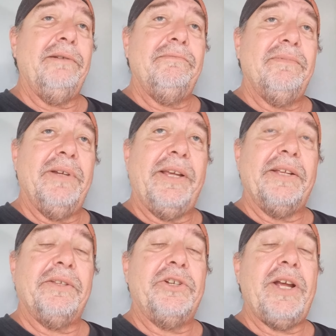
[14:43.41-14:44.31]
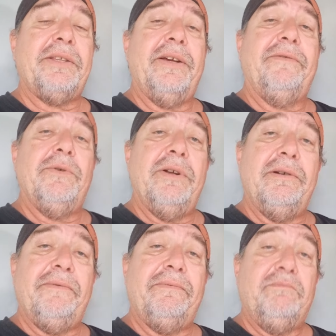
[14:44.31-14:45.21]
and he gets to chat to everyone
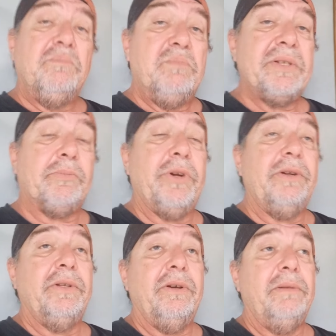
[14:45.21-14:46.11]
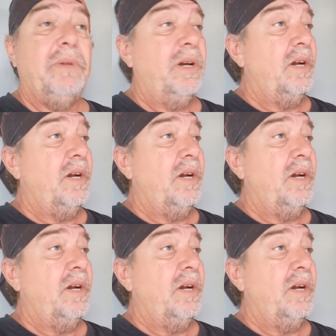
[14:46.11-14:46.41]
and has a pretty good time.